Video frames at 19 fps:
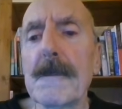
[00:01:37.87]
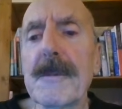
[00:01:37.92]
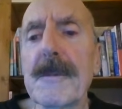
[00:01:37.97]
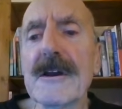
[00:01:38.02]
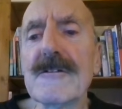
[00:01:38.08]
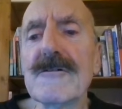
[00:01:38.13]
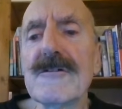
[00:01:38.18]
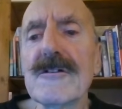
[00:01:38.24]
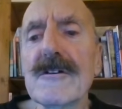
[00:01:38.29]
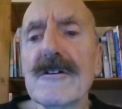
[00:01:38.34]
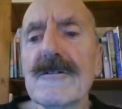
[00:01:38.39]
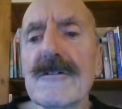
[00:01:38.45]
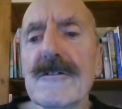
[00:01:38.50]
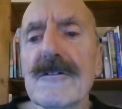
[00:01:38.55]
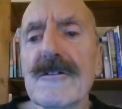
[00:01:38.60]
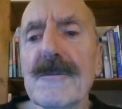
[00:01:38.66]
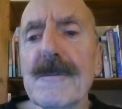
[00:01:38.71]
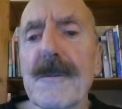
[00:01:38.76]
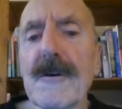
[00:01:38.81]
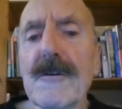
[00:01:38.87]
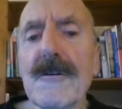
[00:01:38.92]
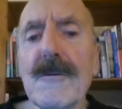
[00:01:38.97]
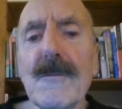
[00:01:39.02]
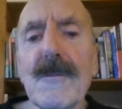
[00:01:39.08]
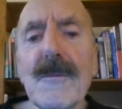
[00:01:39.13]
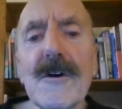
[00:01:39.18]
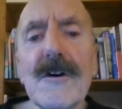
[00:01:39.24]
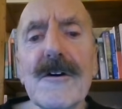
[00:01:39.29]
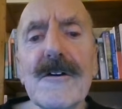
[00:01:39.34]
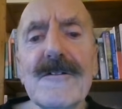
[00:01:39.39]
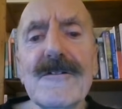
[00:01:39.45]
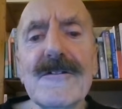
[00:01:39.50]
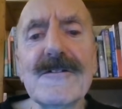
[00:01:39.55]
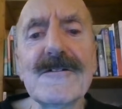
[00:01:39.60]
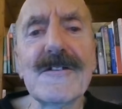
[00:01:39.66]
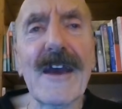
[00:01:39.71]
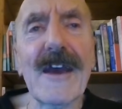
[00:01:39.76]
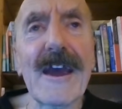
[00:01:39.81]
Pictures, spoken
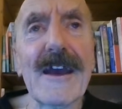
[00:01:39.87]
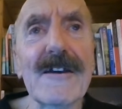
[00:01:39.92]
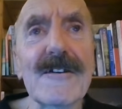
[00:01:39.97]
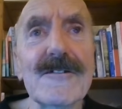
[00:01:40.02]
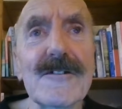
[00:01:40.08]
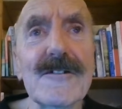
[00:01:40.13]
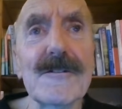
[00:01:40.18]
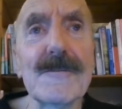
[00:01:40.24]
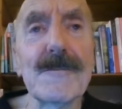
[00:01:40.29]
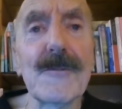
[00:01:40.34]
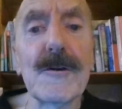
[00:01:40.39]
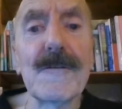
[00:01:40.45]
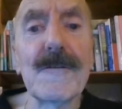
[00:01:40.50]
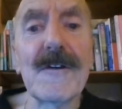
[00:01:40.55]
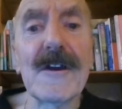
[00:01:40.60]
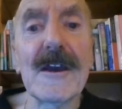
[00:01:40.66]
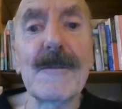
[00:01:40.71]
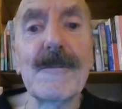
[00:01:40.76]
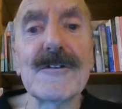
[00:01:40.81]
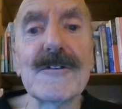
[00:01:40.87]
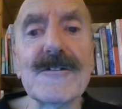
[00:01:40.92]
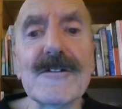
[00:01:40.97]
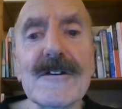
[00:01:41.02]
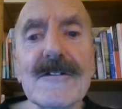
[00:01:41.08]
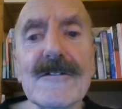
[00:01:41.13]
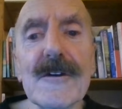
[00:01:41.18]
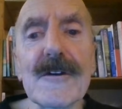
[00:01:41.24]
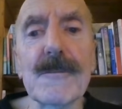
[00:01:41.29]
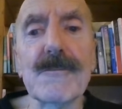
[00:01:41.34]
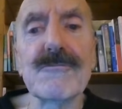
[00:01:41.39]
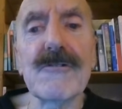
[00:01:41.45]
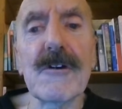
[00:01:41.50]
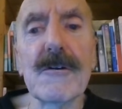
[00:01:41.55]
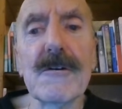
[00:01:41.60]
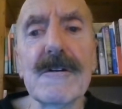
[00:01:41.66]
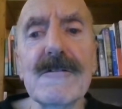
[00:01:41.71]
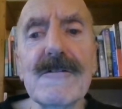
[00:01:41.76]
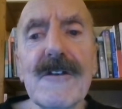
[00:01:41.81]
words, text, and moving images are
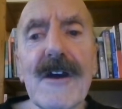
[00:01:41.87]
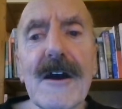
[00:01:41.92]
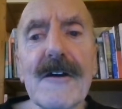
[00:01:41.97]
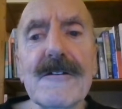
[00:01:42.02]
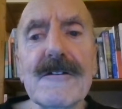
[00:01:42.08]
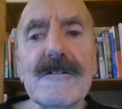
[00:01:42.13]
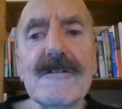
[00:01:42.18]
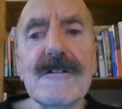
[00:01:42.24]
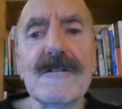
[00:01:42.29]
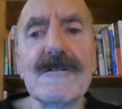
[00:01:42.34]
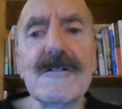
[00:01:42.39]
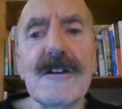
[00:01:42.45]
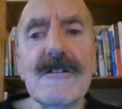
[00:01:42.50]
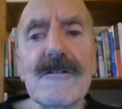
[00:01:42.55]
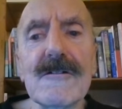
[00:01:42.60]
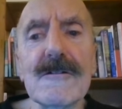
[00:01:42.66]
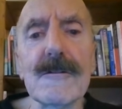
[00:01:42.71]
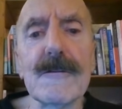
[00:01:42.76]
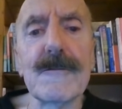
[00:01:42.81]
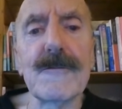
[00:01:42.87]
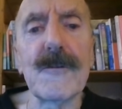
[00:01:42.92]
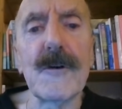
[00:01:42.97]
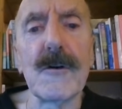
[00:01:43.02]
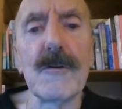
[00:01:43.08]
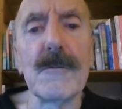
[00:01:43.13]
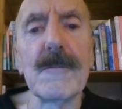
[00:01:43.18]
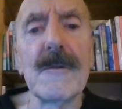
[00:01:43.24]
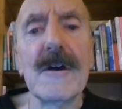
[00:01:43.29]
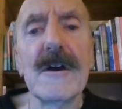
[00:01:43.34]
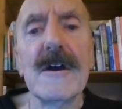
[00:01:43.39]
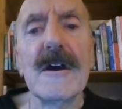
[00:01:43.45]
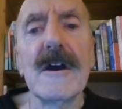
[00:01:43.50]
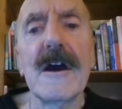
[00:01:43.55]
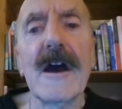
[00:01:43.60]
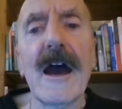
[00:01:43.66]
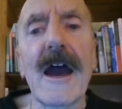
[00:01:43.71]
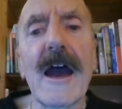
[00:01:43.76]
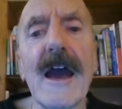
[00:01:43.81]
broken down into digital form
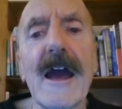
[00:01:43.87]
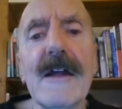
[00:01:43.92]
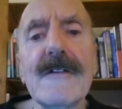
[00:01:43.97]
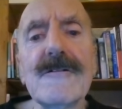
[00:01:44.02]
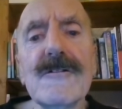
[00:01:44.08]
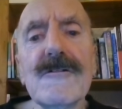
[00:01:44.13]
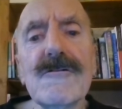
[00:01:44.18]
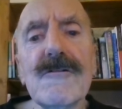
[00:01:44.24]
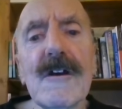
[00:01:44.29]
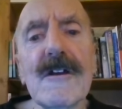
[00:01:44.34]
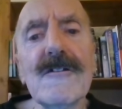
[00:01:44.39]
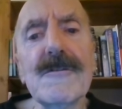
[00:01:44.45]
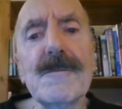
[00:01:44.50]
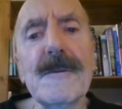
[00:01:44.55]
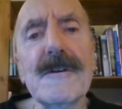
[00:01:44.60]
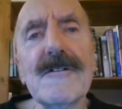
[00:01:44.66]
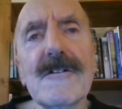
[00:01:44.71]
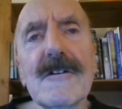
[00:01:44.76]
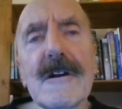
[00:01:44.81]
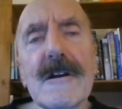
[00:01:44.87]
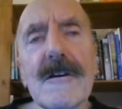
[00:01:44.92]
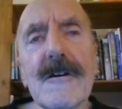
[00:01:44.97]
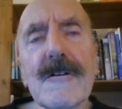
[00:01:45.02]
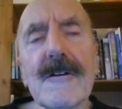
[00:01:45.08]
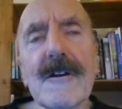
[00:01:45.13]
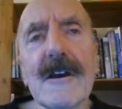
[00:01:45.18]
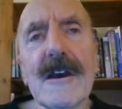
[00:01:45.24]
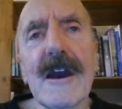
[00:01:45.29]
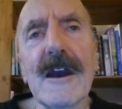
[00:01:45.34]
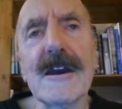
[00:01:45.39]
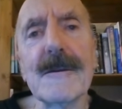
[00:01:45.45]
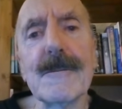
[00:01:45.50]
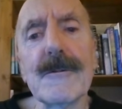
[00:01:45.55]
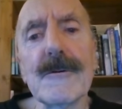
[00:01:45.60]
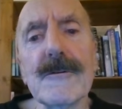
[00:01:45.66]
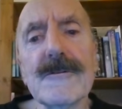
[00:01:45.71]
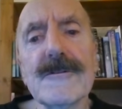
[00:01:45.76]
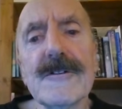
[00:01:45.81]
and transmitted along the
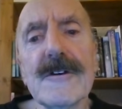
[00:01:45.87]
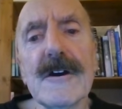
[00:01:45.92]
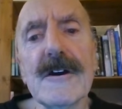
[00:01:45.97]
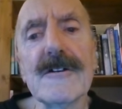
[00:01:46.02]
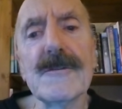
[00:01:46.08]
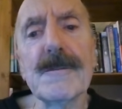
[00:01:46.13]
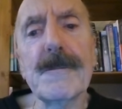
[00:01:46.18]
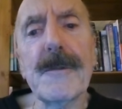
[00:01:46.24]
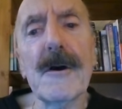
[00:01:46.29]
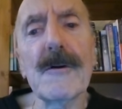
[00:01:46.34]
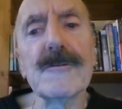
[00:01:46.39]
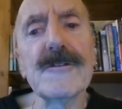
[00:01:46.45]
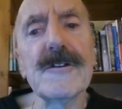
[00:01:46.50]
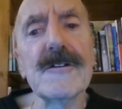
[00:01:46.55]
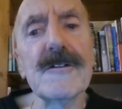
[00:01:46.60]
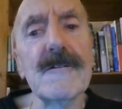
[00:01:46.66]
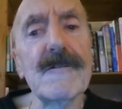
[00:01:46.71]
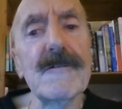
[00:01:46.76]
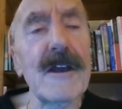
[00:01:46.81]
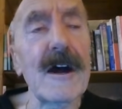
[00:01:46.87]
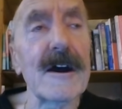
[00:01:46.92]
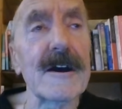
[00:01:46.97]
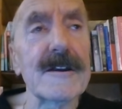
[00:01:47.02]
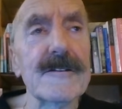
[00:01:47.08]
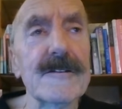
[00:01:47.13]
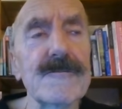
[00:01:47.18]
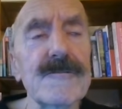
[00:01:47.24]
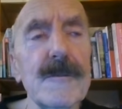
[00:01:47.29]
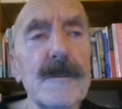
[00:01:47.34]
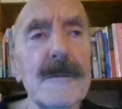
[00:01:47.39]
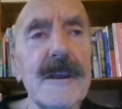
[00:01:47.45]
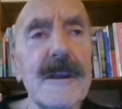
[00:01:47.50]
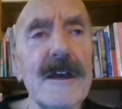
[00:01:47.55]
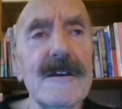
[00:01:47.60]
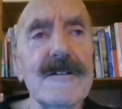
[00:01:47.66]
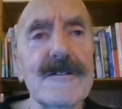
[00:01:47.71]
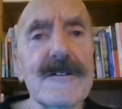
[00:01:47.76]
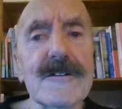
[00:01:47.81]
cables as pulses of light from
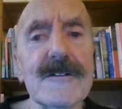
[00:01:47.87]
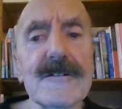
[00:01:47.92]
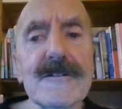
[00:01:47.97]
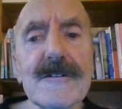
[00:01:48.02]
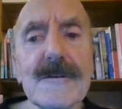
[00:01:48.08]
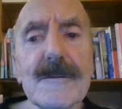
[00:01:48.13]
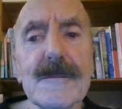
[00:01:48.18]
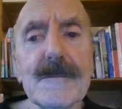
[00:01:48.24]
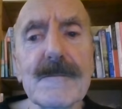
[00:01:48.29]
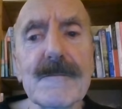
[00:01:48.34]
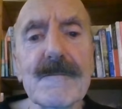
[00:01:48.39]
lasers.